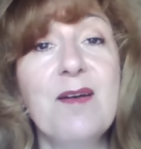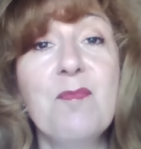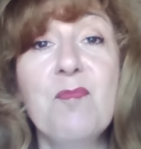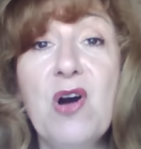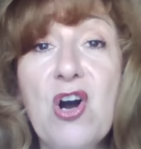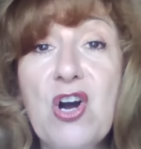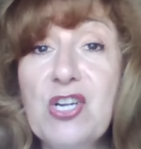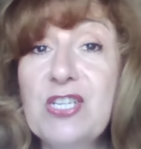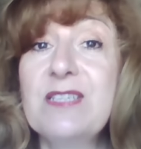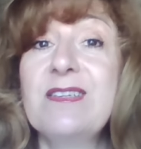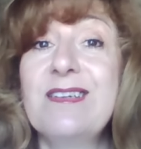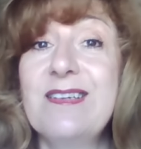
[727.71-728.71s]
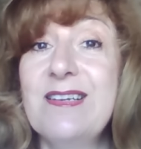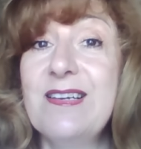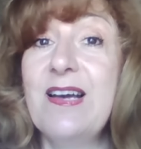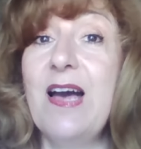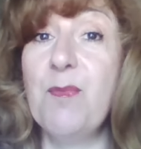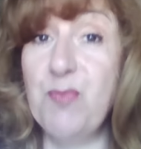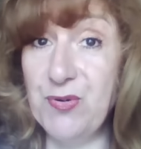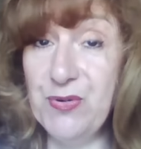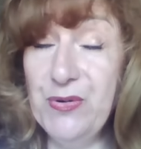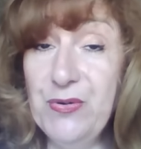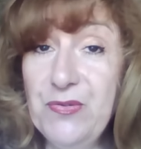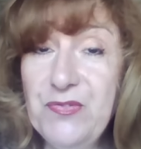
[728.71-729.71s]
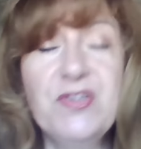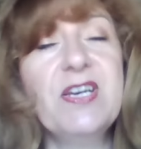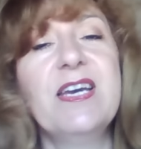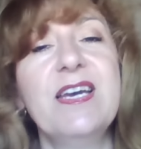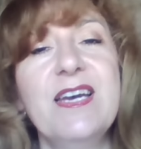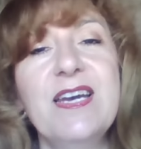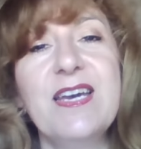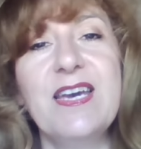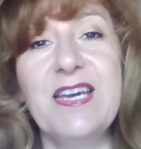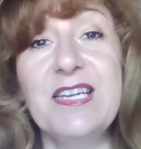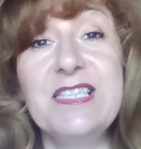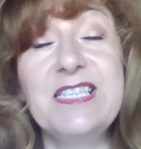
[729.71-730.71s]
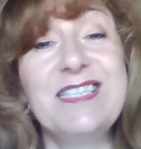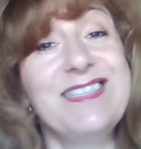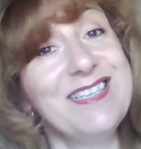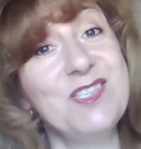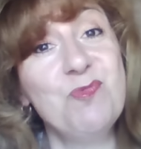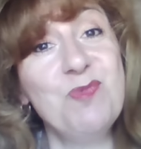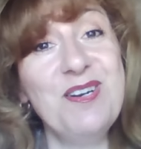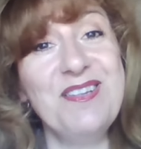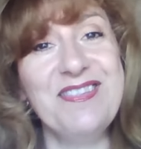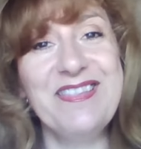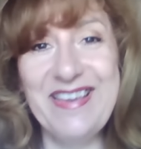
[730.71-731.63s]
mark, approved, it's this one.